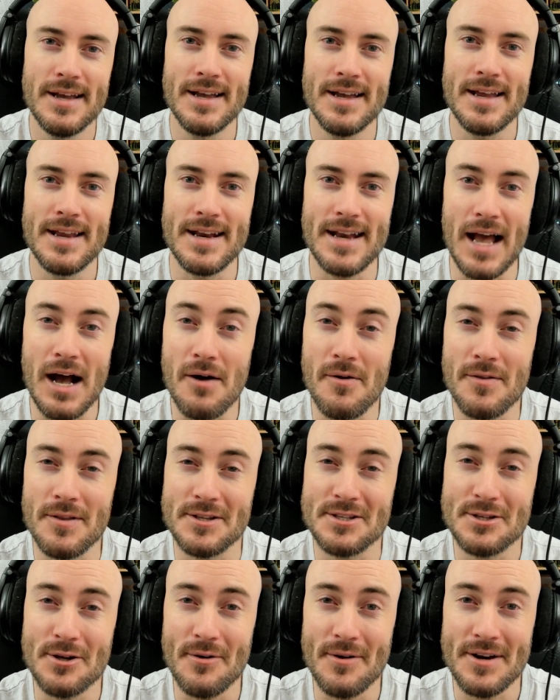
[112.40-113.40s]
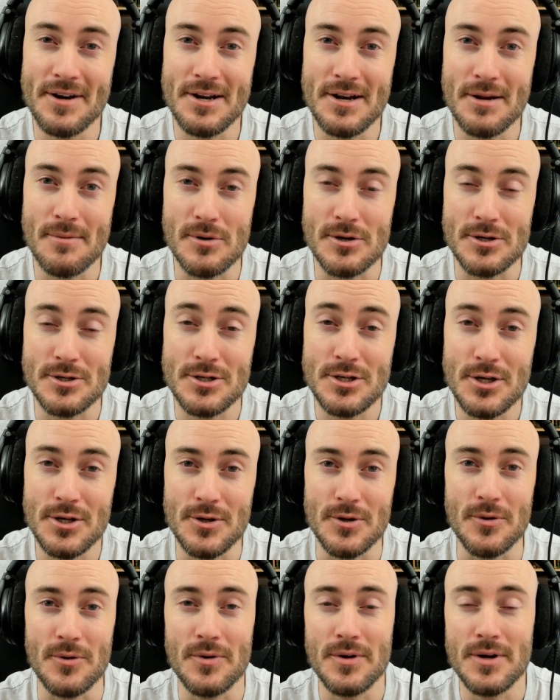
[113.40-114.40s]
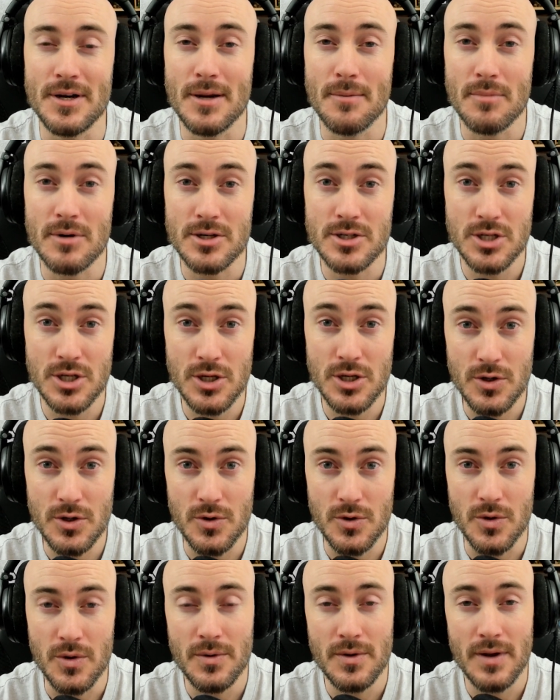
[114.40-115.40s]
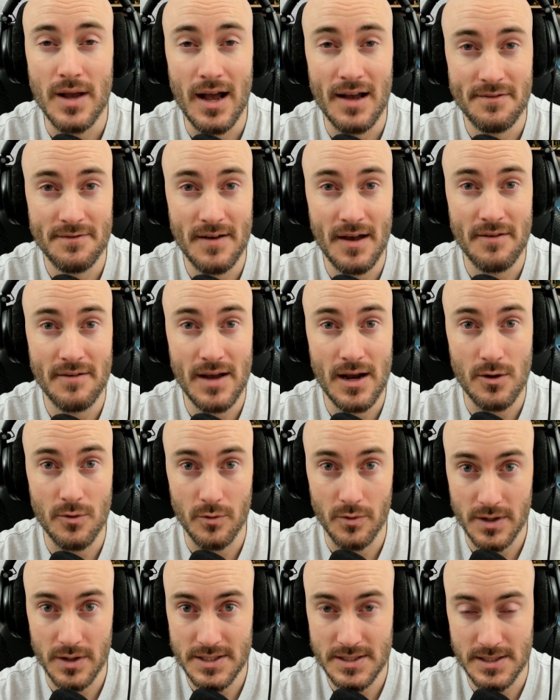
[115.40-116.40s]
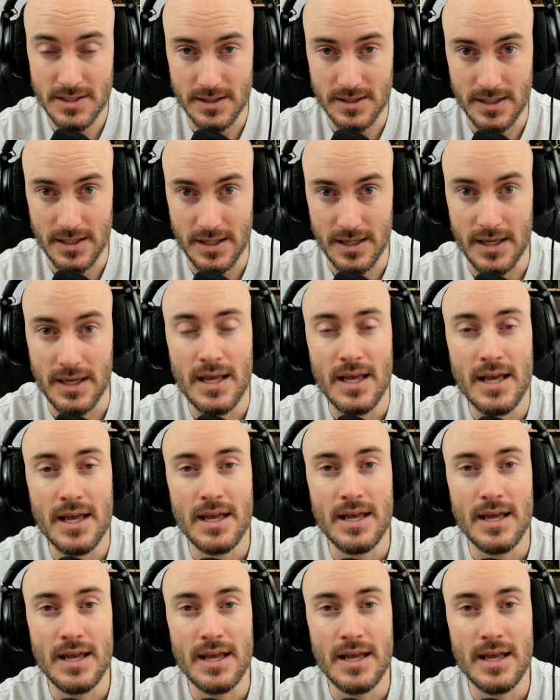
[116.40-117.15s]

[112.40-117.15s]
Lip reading: Now let's go on to number 2. Number 2, I found out recently